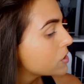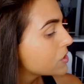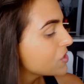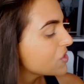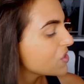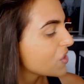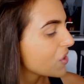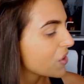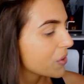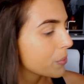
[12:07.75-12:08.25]

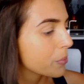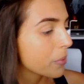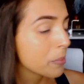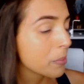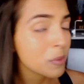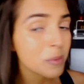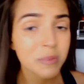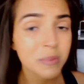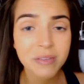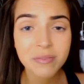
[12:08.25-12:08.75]
So
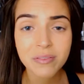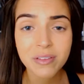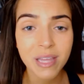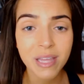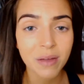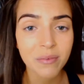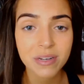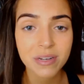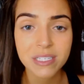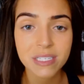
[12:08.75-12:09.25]
probably for
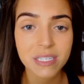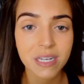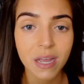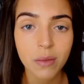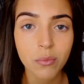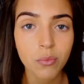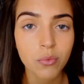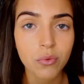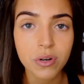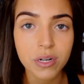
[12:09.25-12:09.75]
that reason
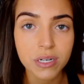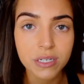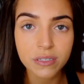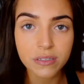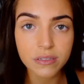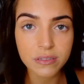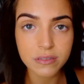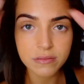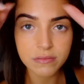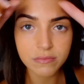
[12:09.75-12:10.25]
I
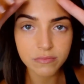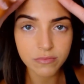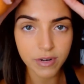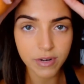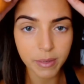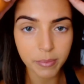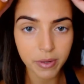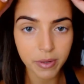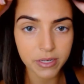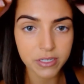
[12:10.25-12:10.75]
wouldn't
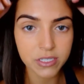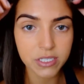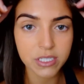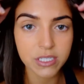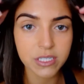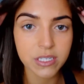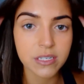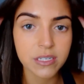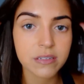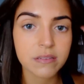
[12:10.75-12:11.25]

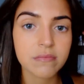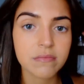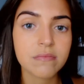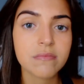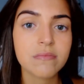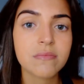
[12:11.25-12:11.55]
repurchase it,